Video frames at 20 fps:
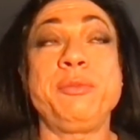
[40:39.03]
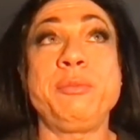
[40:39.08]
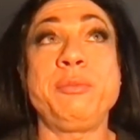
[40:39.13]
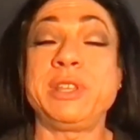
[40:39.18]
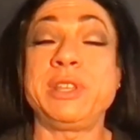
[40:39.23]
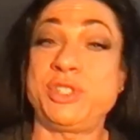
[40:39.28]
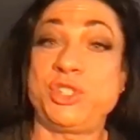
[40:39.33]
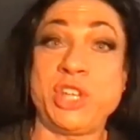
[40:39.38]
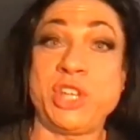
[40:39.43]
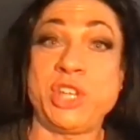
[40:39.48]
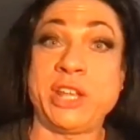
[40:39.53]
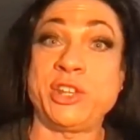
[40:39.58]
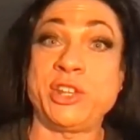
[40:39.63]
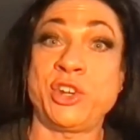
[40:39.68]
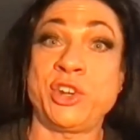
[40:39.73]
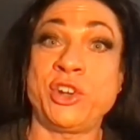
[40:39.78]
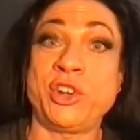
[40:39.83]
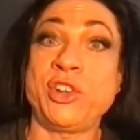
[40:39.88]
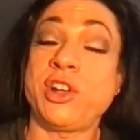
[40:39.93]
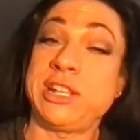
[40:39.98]

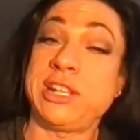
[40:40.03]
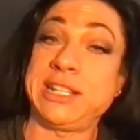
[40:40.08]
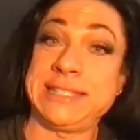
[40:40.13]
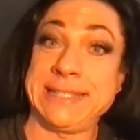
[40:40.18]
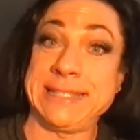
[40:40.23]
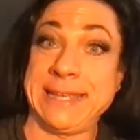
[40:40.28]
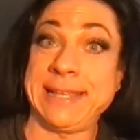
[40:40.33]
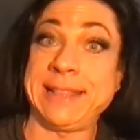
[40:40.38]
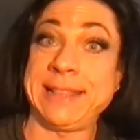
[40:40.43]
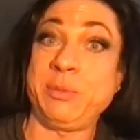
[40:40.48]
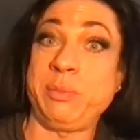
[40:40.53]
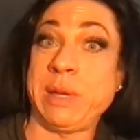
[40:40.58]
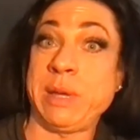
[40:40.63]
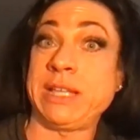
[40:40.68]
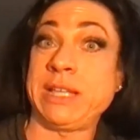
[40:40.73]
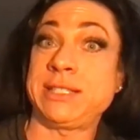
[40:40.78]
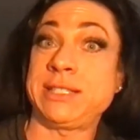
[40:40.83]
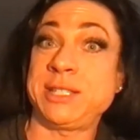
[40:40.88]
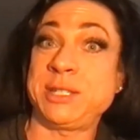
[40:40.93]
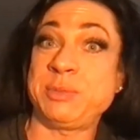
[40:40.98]
misgendered on a daily
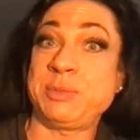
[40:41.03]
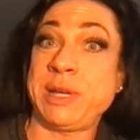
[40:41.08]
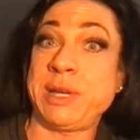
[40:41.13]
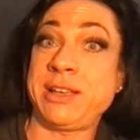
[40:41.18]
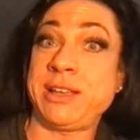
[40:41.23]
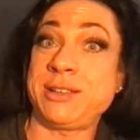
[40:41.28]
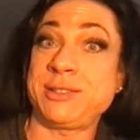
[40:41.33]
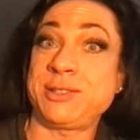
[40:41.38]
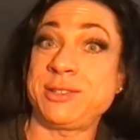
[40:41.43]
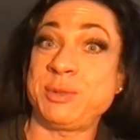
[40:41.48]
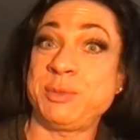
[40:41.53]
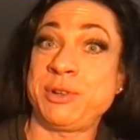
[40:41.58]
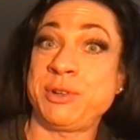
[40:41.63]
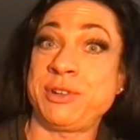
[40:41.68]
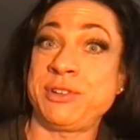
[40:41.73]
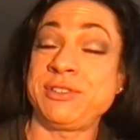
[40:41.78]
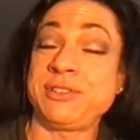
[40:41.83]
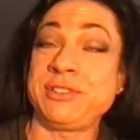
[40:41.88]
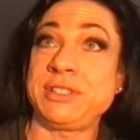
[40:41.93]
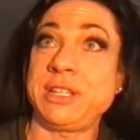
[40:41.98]
basis by
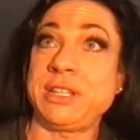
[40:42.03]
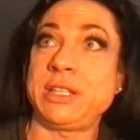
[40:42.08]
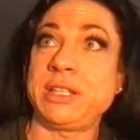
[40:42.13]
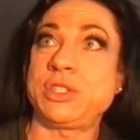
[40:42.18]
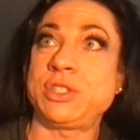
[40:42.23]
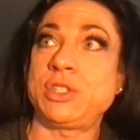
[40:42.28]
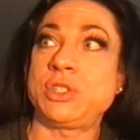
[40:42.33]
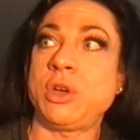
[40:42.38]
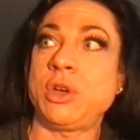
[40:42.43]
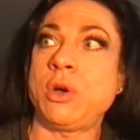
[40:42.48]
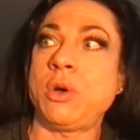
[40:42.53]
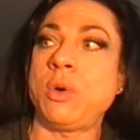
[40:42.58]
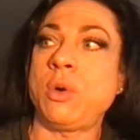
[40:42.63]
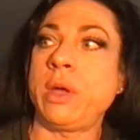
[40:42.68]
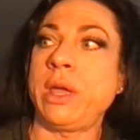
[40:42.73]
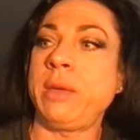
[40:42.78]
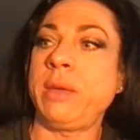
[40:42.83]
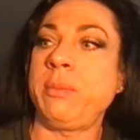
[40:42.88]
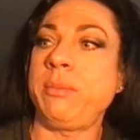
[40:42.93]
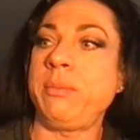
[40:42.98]
customers. And
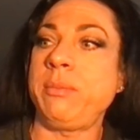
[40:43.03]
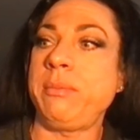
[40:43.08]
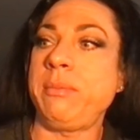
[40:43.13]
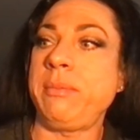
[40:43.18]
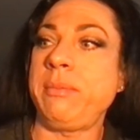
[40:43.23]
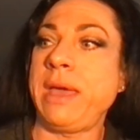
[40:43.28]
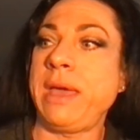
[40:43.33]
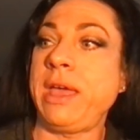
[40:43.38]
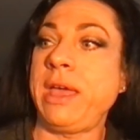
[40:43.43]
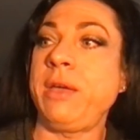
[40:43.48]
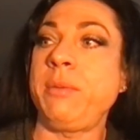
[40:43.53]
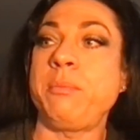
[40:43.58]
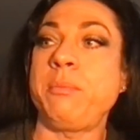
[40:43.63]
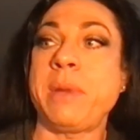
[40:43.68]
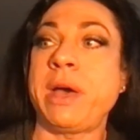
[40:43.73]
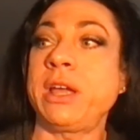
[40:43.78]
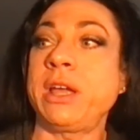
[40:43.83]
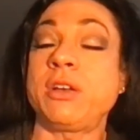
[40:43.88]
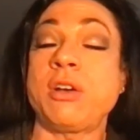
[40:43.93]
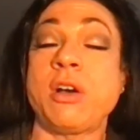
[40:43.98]
so
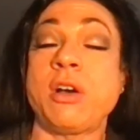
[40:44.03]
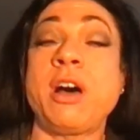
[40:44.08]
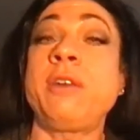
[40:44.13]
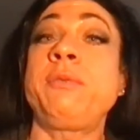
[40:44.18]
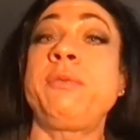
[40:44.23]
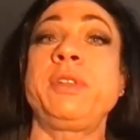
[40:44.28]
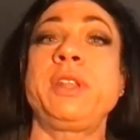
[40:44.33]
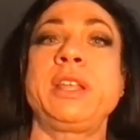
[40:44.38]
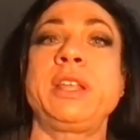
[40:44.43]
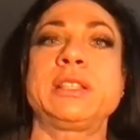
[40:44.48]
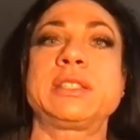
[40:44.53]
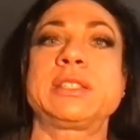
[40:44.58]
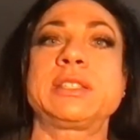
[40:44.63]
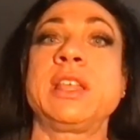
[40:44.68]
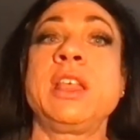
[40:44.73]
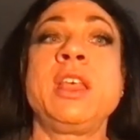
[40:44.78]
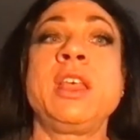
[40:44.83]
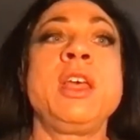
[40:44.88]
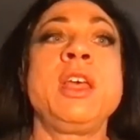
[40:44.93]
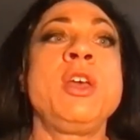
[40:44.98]
my confidence
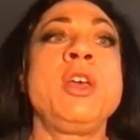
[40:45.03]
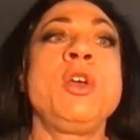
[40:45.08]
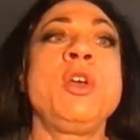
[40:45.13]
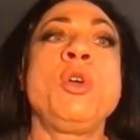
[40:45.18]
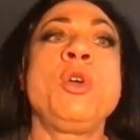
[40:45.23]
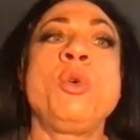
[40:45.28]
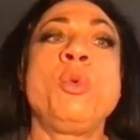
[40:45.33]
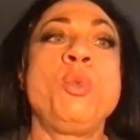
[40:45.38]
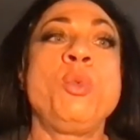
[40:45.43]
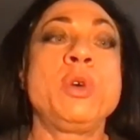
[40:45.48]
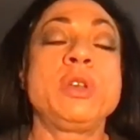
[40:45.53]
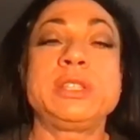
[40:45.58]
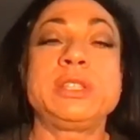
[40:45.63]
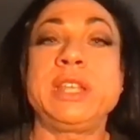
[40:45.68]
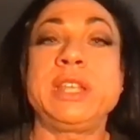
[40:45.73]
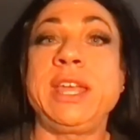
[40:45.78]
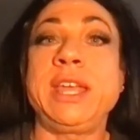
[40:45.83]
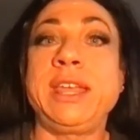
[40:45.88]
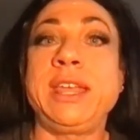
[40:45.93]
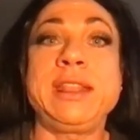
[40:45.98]

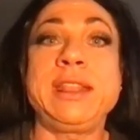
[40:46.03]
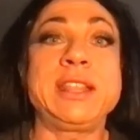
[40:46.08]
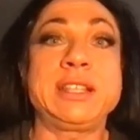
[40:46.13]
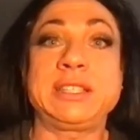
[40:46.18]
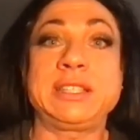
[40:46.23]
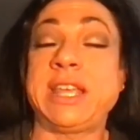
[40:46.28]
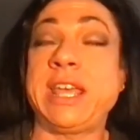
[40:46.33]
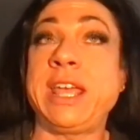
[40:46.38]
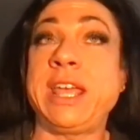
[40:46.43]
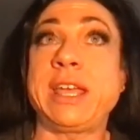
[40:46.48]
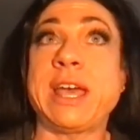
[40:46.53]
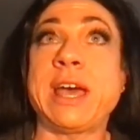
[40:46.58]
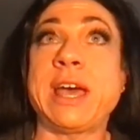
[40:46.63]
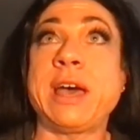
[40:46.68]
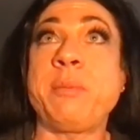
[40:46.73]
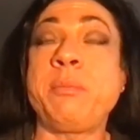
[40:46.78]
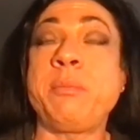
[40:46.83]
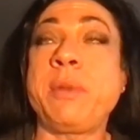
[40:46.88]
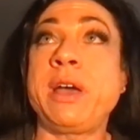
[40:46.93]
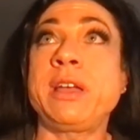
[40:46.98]
was in the tank.
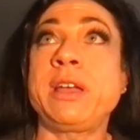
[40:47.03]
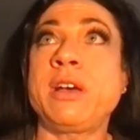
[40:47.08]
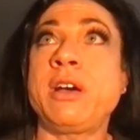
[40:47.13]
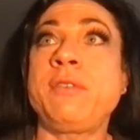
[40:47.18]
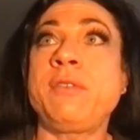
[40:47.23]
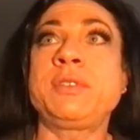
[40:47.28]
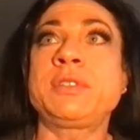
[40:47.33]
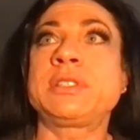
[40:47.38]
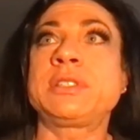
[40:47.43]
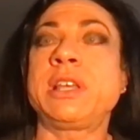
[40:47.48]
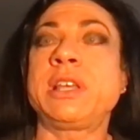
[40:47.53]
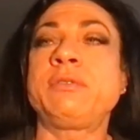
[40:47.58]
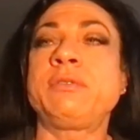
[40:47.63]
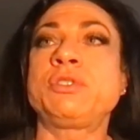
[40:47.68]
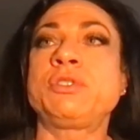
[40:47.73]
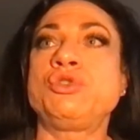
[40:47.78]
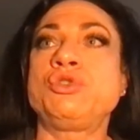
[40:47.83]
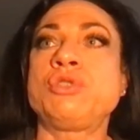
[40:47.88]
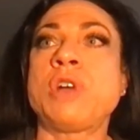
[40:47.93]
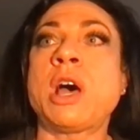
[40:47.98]
My confidence
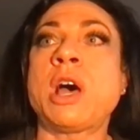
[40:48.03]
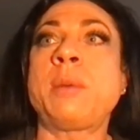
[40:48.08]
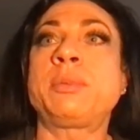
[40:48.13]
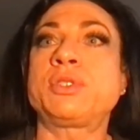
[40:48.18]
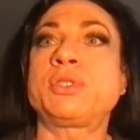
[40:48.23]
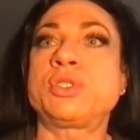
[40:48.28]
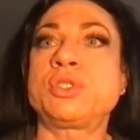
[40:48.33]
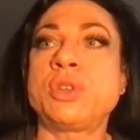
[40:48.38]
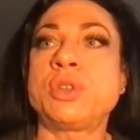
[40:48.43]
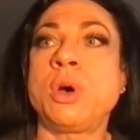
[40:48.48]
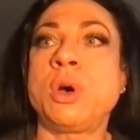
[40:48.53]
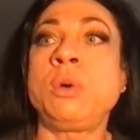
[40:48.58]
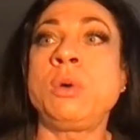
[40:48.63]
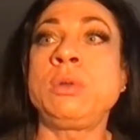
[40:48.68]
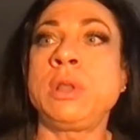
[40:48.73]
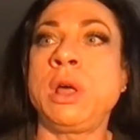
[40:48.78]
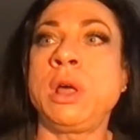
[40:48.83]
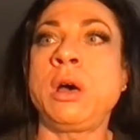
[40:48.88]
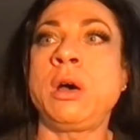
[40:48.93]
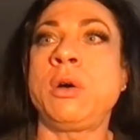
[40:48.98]
levels dropped so
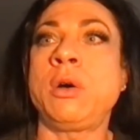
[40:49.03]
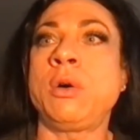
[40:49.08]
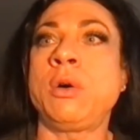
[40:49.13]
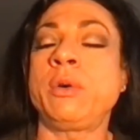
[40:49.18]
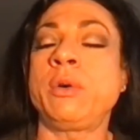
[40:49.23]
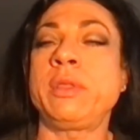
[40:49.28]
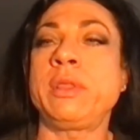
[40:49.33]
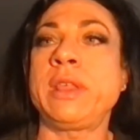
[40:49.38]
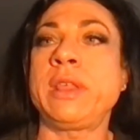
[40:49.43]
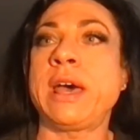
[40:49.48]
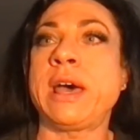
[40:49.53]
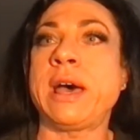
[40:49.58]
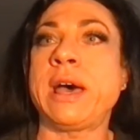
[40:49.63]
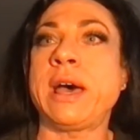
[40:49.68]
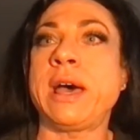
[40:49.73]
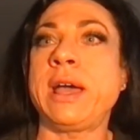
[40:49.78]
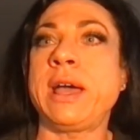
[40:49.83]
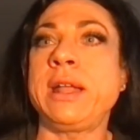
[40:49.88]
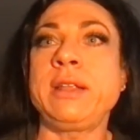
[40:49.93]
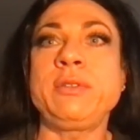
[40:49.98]
low that
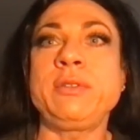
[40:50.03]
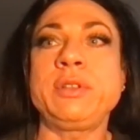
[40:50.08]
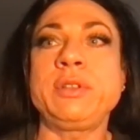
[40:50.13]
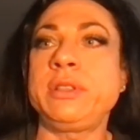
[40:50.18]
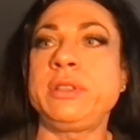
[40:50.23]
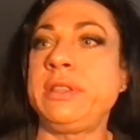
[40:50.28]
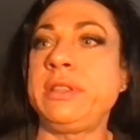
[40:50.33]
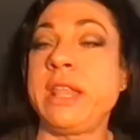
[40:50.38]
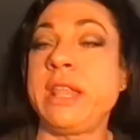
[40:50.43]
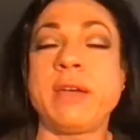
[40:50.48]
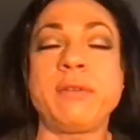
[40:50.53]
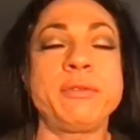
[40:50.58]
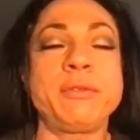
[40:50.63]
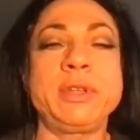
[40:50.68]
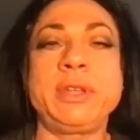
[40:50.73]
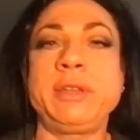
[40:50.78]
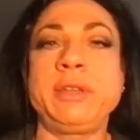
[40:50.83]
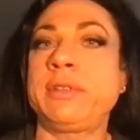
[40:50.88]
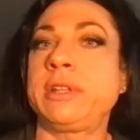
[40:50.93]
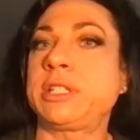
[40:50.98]
I never
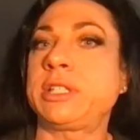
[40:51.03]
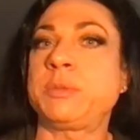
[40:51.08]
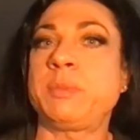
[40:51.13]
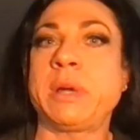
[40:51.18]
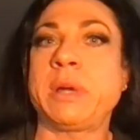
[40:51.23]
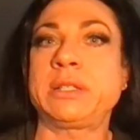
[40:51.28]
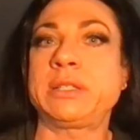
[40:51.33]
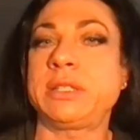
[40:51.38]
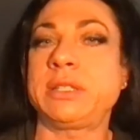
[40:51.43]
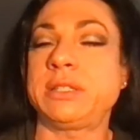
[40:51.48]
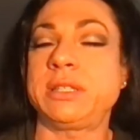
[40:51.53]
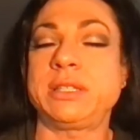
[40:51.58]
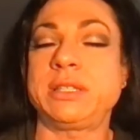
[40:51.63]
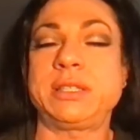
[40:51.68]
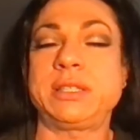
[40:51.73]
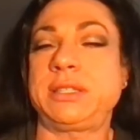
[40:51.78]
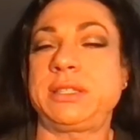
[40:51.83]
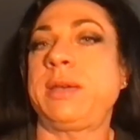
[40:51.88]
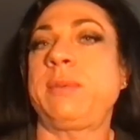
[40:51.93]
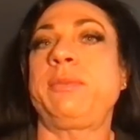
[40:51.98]
even expected to
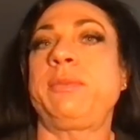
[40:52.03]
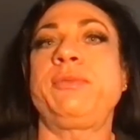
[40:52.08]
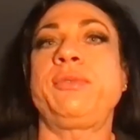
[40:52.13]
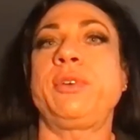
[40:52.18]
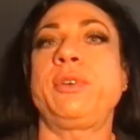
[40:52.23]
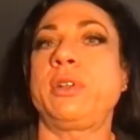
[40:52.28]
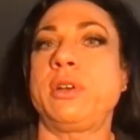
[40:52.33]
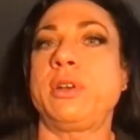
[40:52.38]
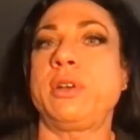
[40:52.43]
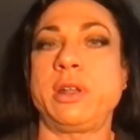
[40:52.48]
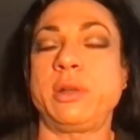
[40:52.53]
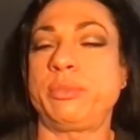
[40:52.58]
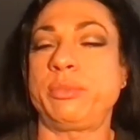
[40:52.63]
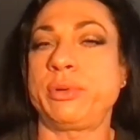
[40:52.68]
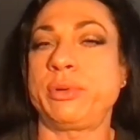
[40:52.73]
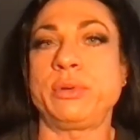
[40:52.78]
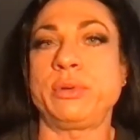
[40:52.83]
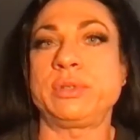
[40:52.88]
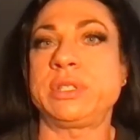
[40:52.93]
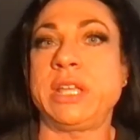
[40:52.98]
step foot on a
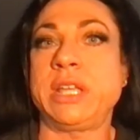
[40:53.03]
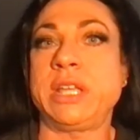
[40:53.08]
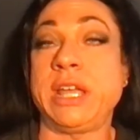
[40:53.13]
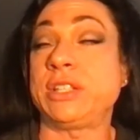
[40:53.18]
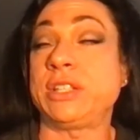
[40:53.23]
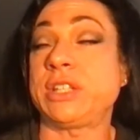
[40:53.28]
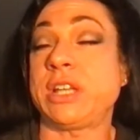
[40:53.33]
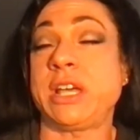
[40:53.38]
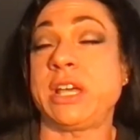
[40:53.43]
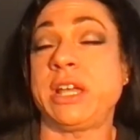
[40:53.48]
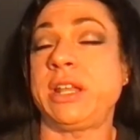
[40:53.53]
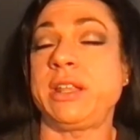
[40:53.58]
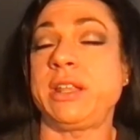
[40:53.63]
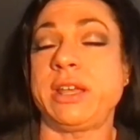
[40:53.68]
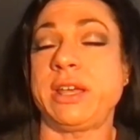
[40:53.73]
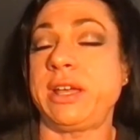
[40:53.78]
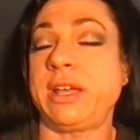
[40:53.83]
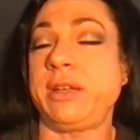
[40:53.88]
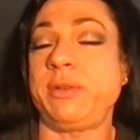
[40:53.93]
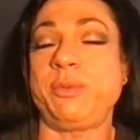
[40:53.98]
pro stage.
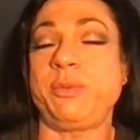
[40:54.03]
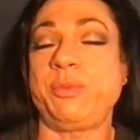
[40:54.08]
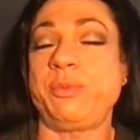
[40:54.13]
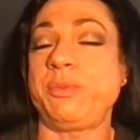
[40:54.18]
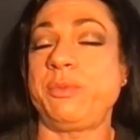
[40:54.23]
I